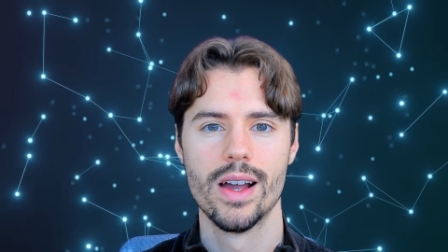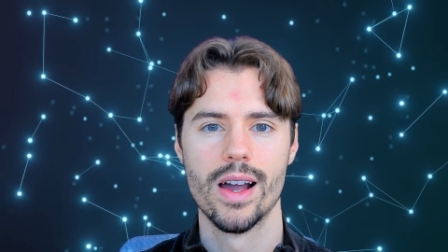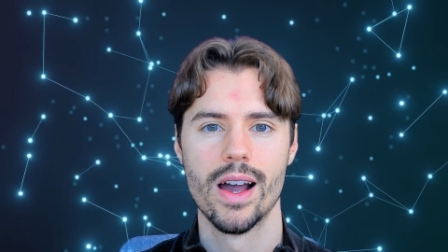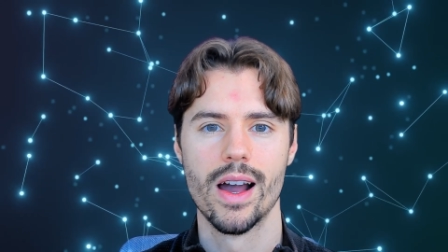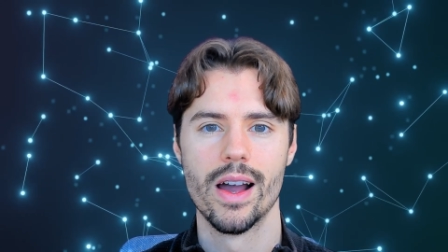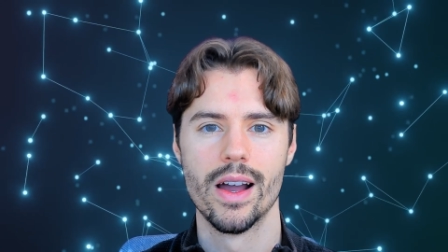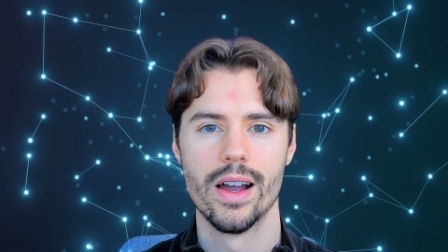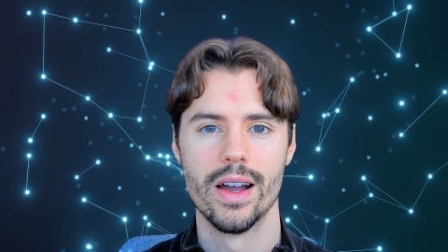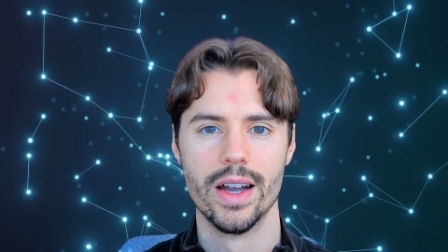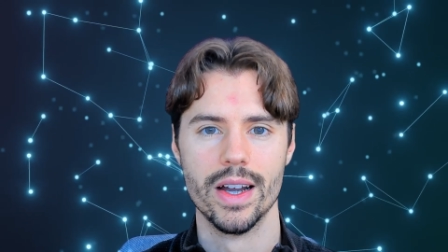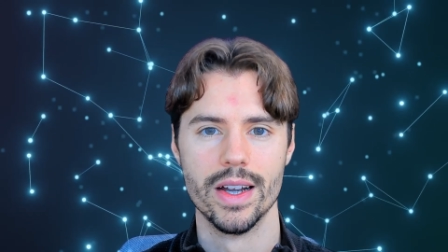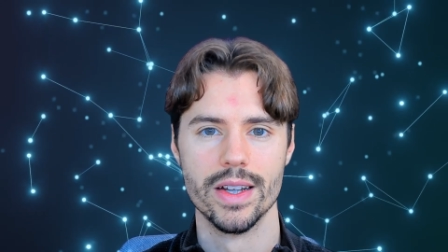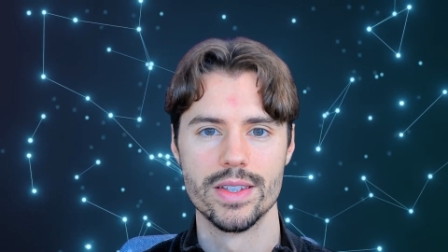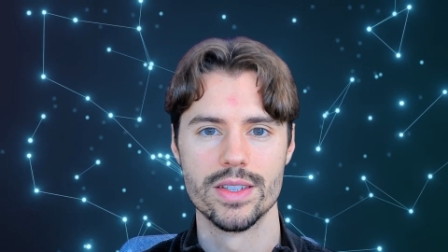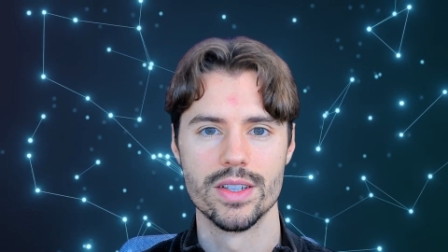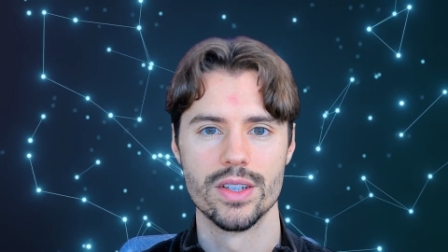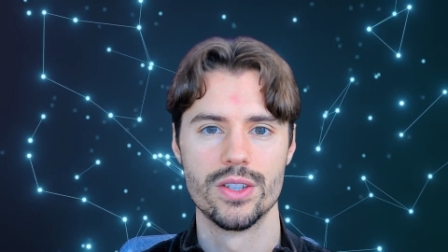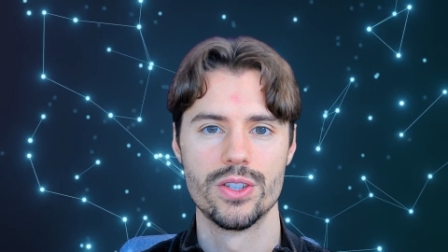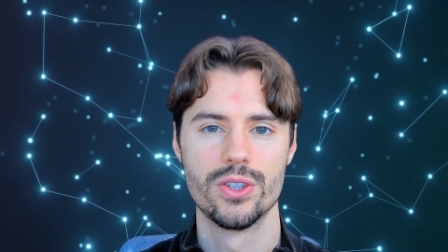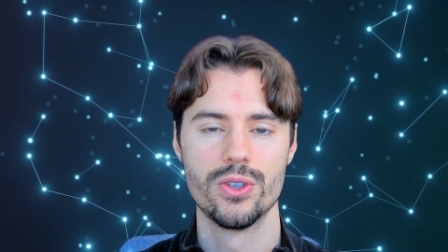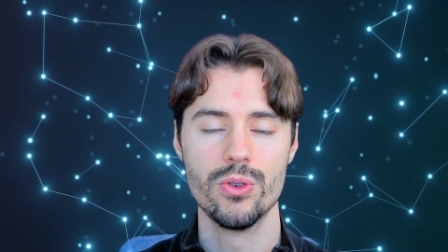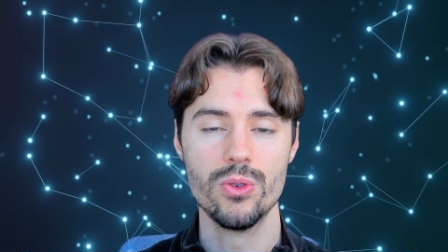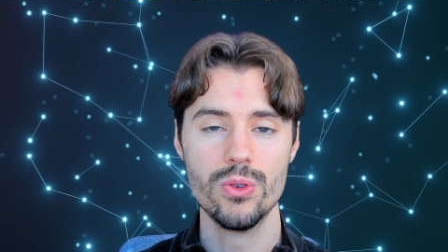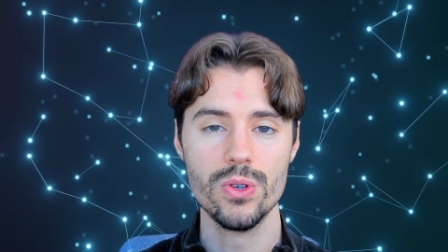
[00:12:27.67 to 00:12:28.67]
at
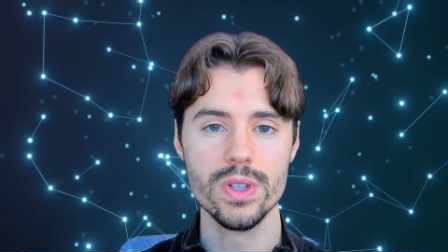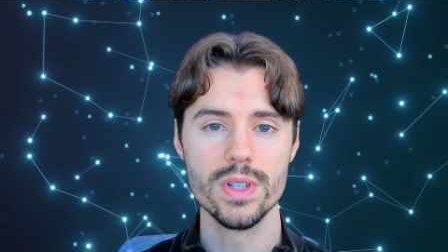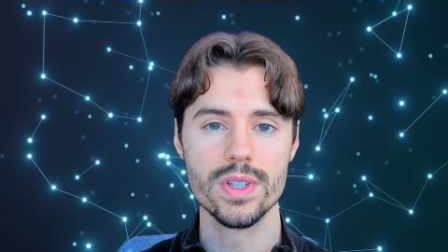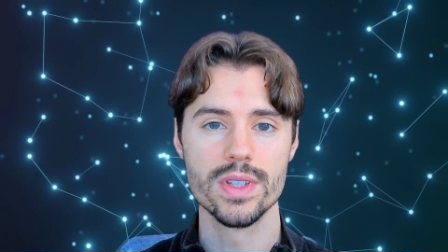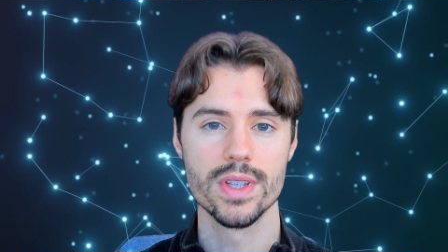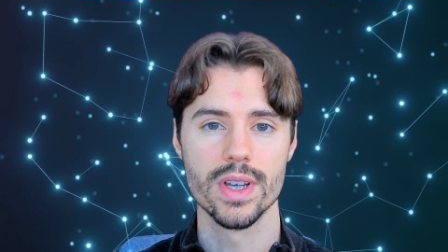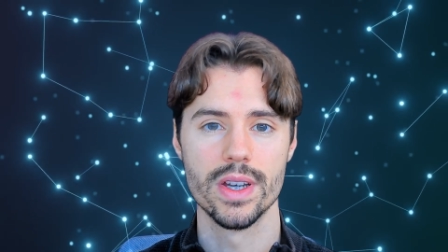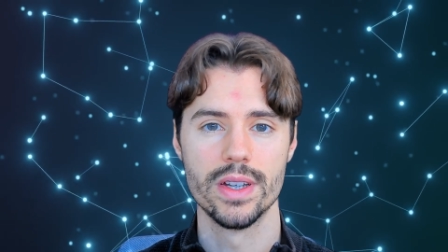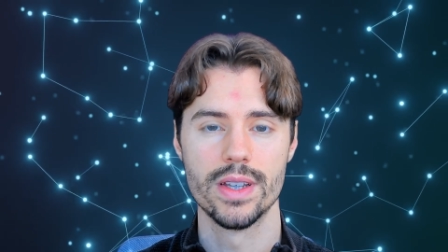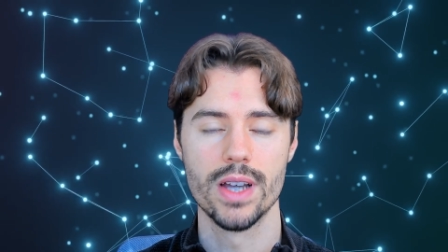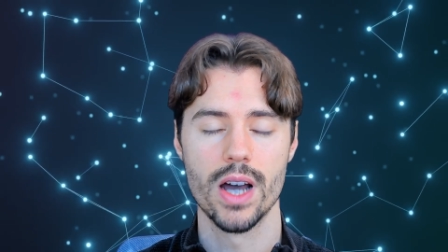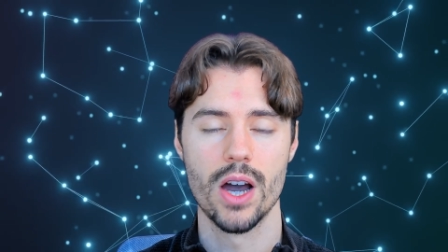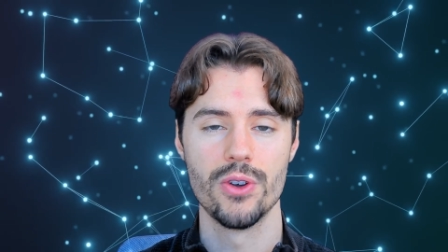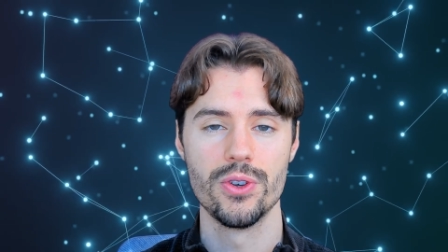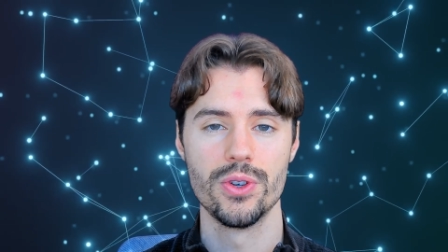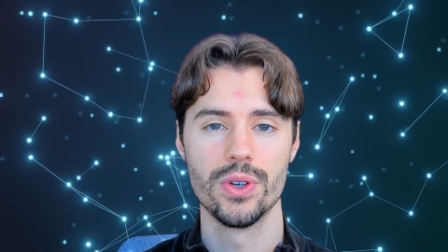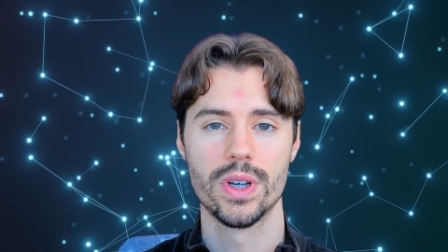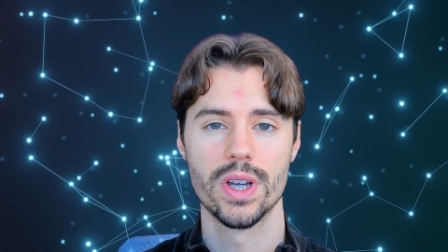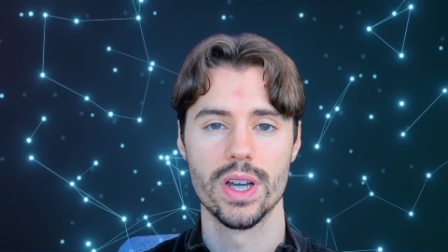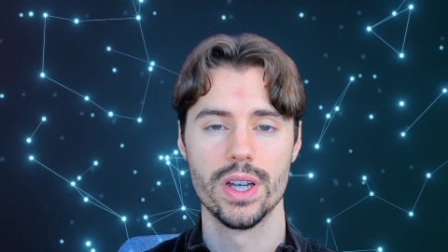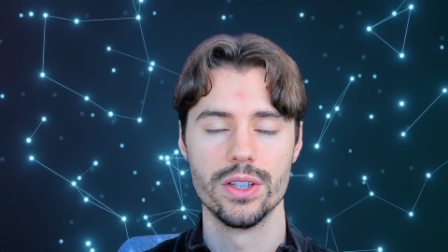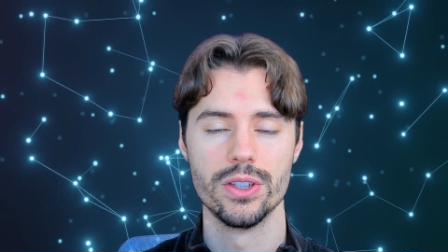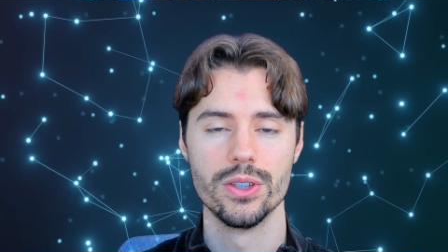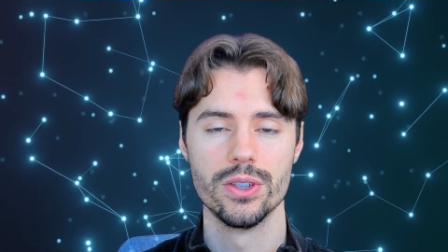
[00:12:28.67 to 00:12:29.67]
tools and how you
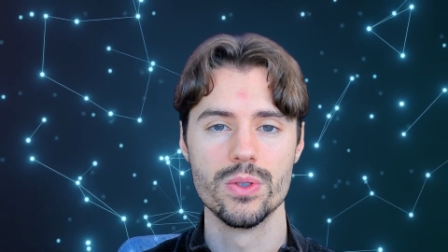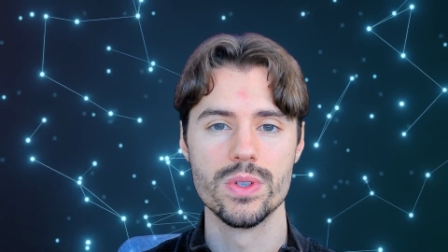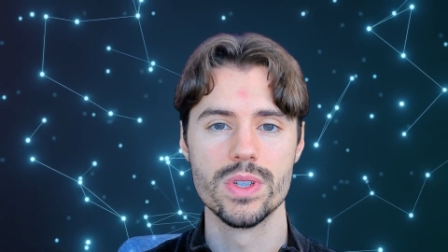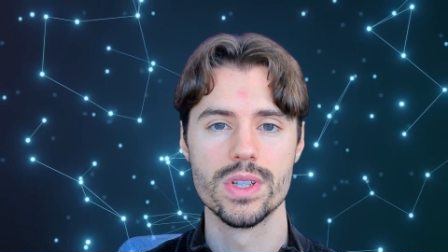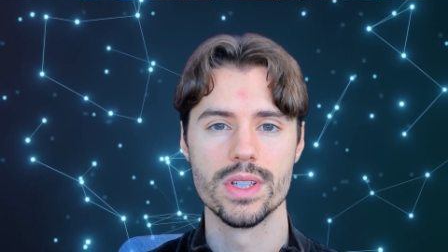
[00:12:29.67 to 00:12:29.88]
can use